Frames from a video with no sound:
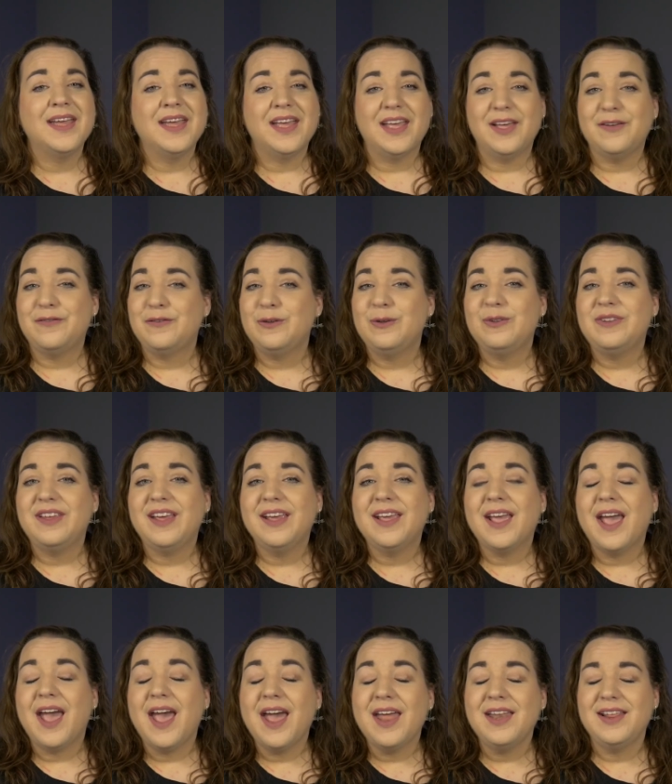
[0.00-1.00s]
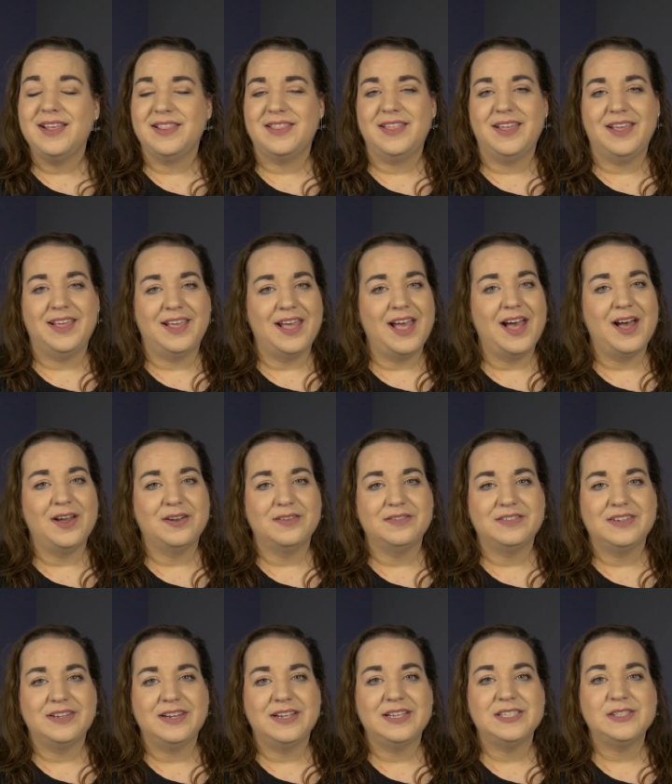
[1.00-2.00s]
If you take anything out of
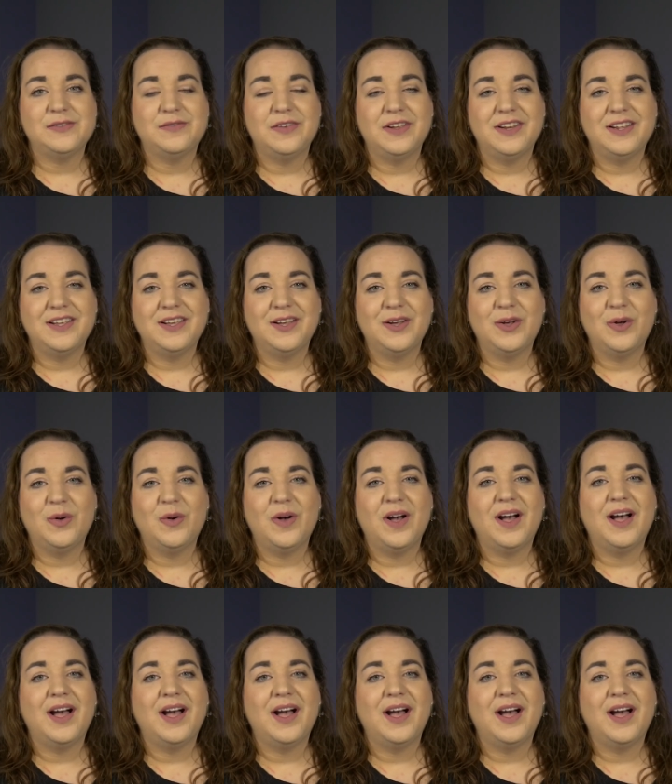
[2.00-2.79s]
today's video,